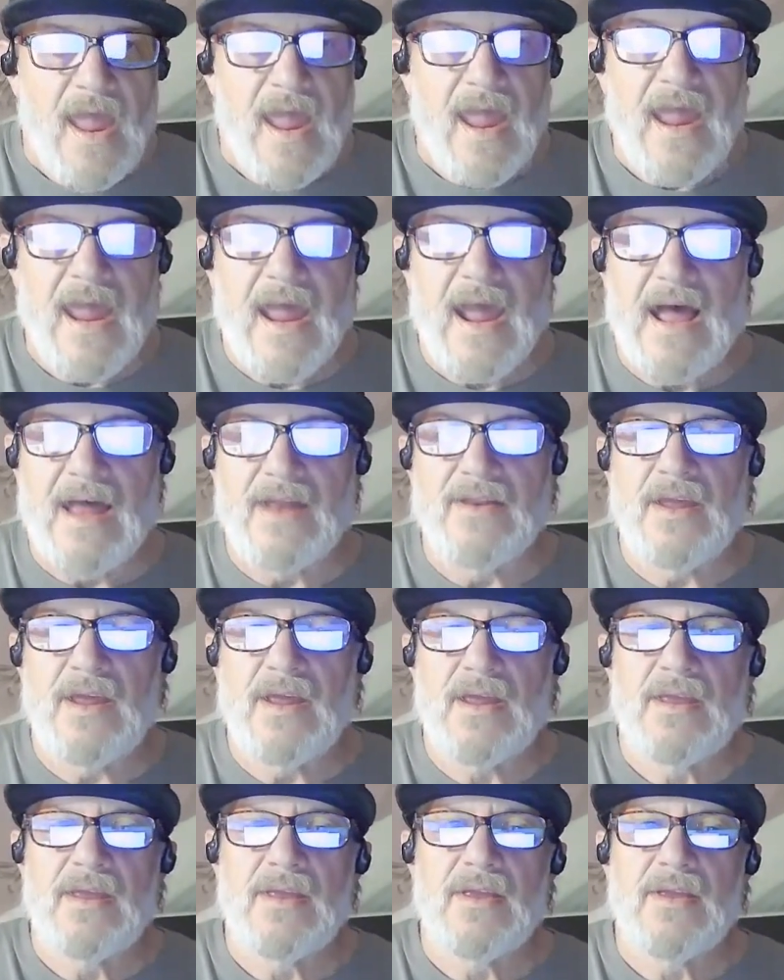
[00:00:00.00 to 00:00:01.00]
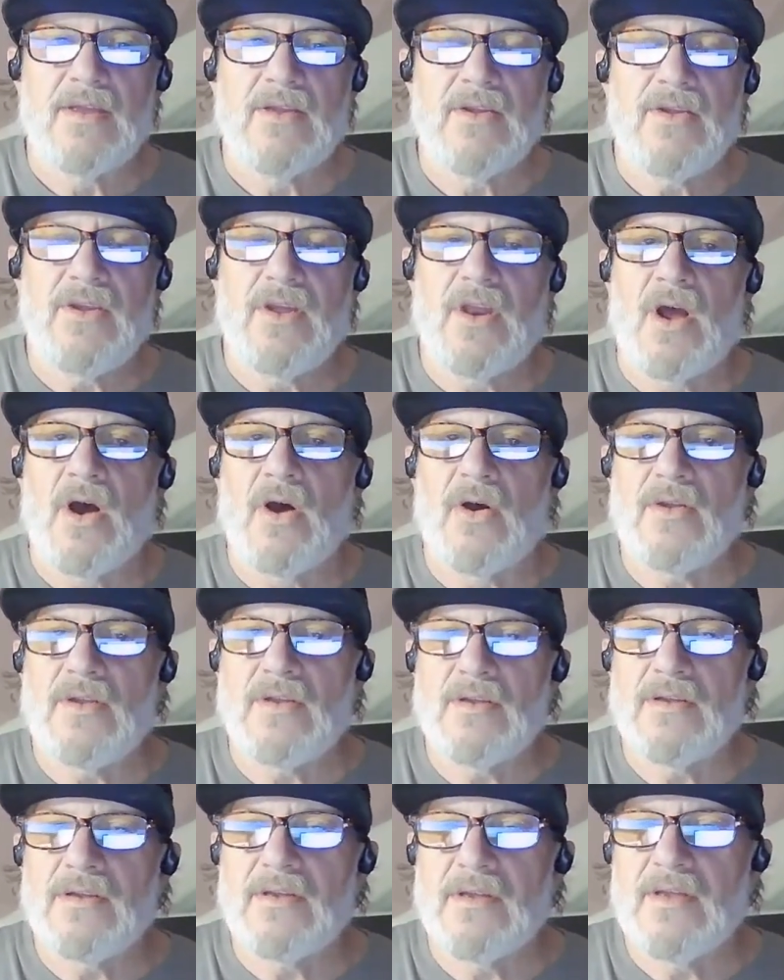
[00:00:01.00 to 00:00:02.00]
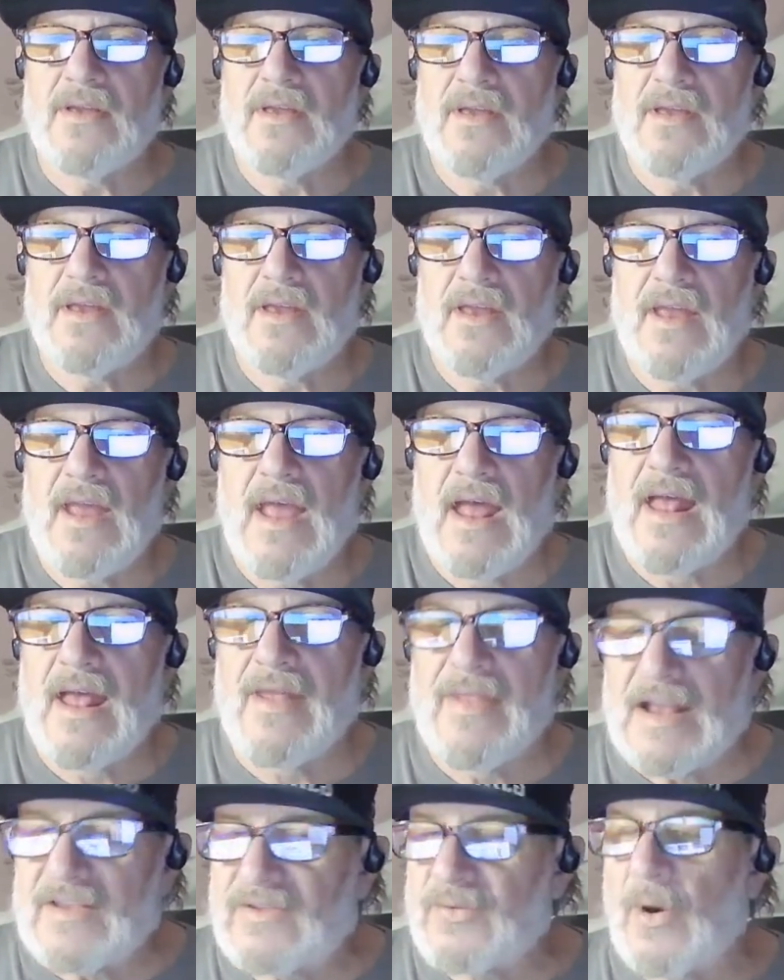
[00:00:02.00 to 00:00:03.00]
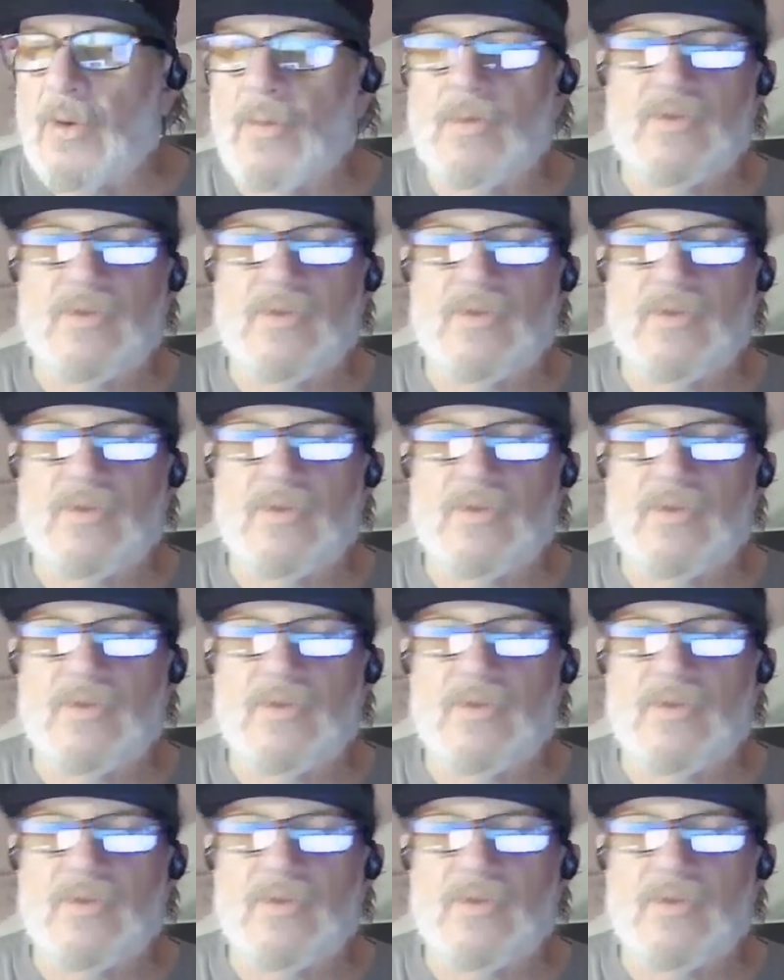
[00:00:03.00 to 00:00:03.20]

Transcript: And, you know, and that's what we're